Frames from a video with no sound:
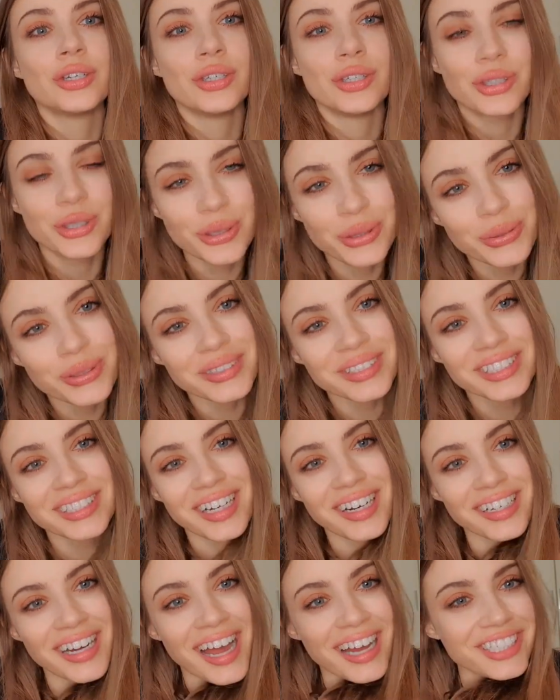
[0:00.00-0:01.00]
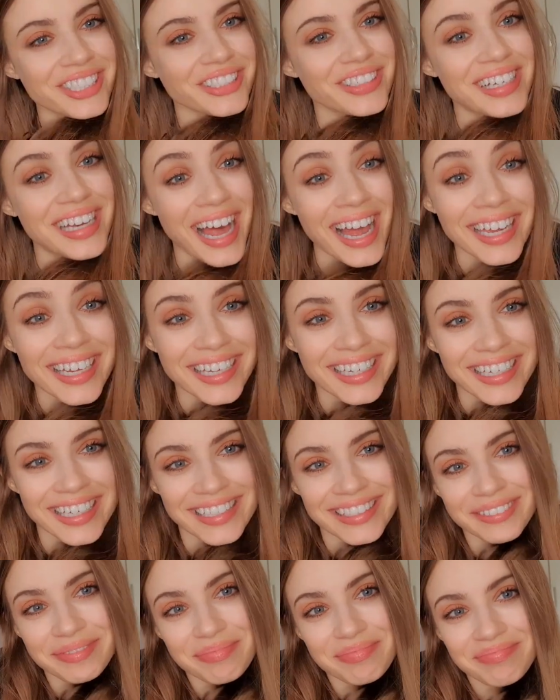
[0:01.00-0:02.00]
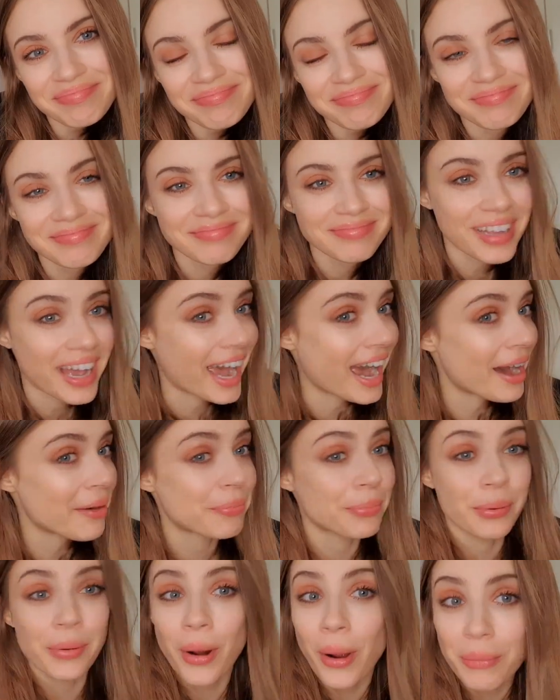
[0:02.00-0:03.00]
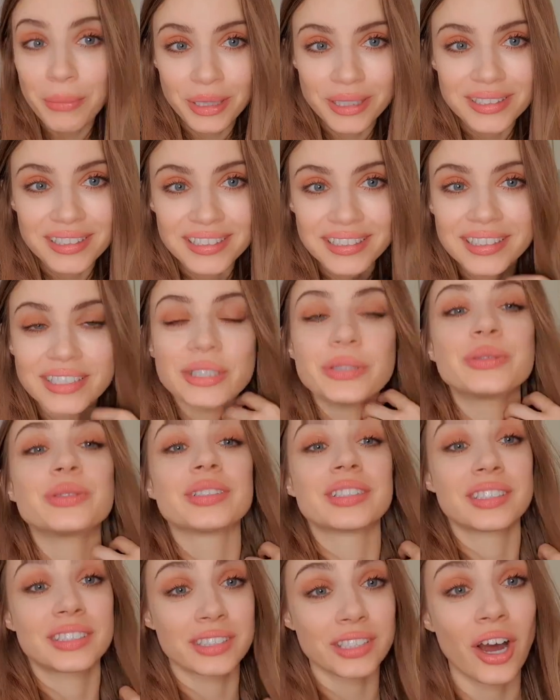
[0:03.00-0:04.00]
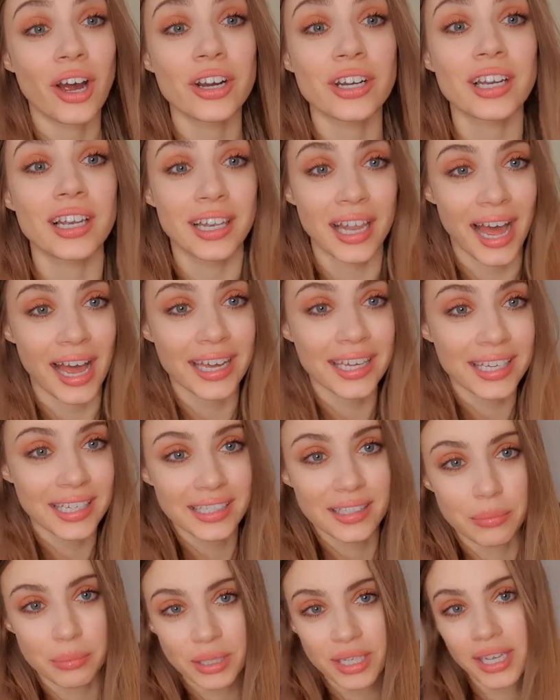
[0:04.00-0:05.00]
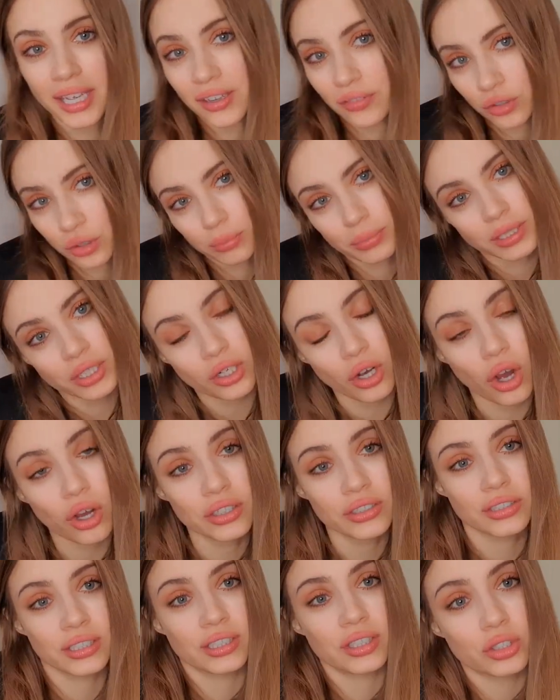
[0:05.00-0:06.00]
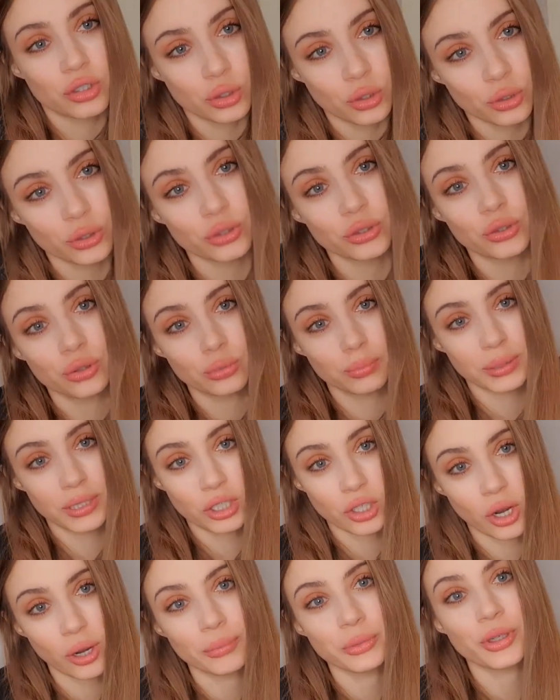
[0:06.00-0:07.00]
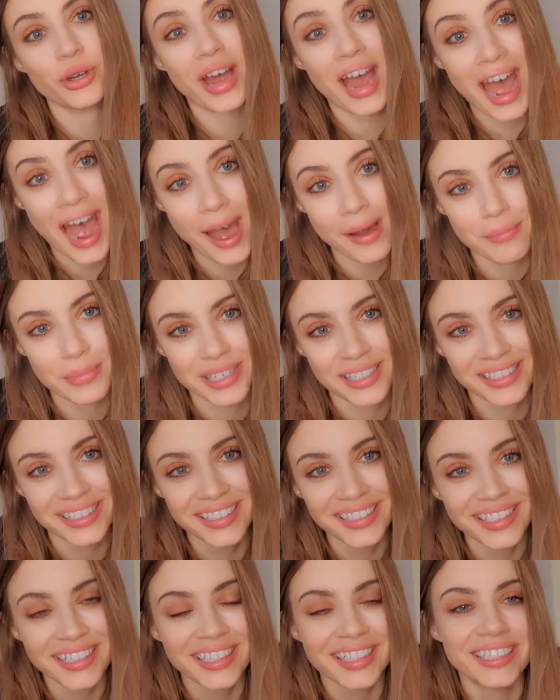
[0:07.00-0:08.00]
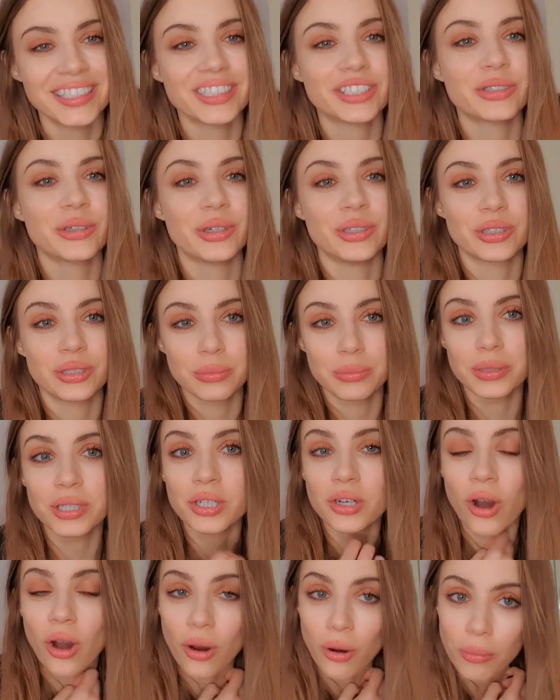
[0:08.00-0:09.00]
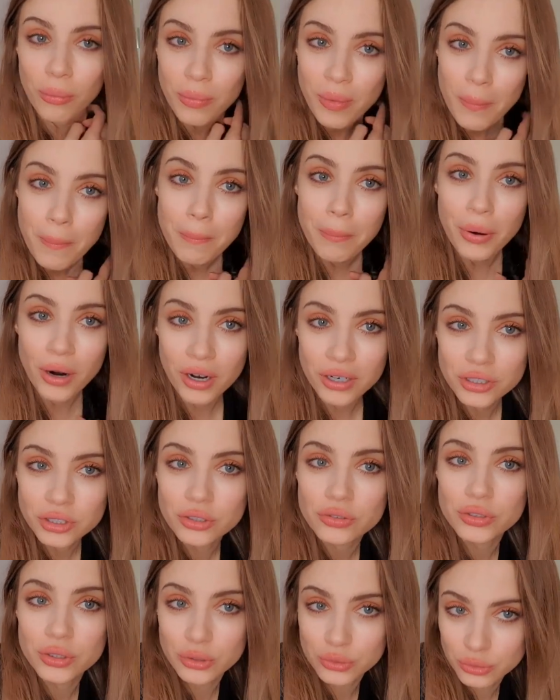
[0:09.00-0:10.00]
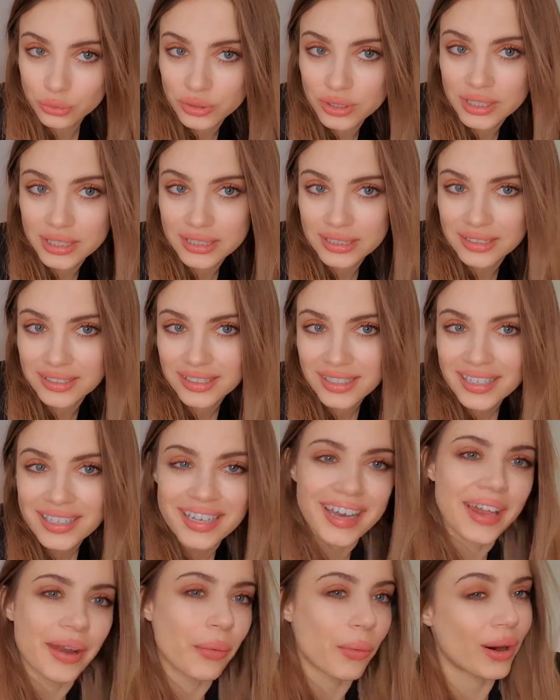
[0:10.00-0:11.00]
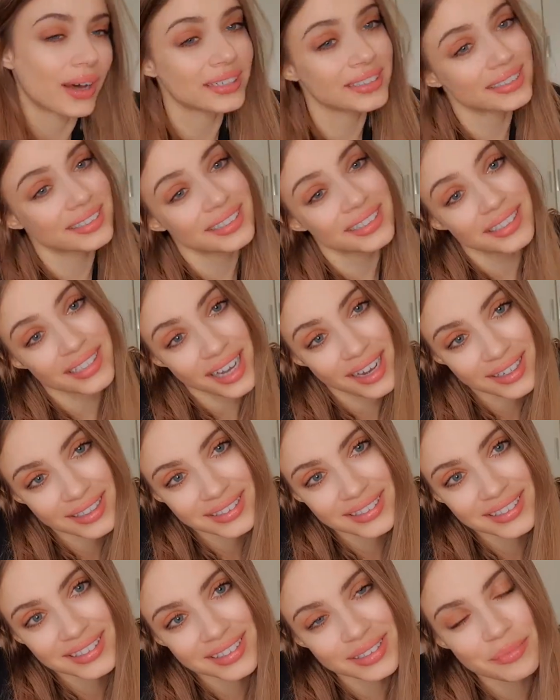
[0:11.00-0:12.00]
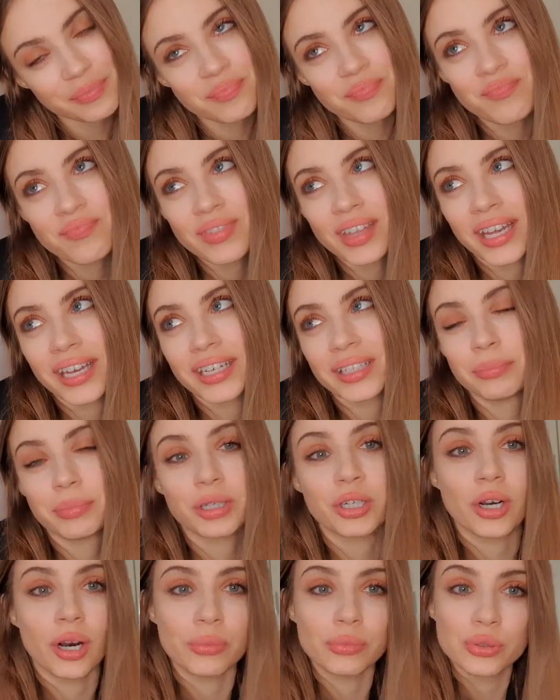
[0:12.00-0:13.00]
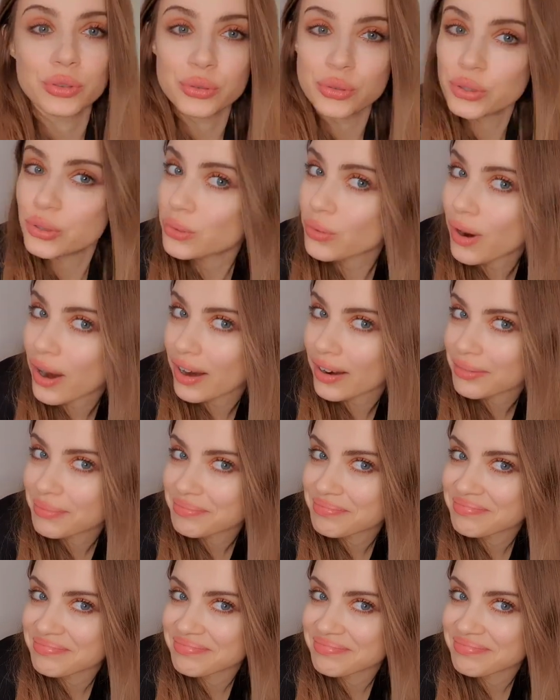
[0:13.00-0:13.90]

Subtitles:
you will start actually liking it. I promise, you will start liking the behavior because it's going to become your habit. It's going to become part of your routine. And once it does, it becomes who you are.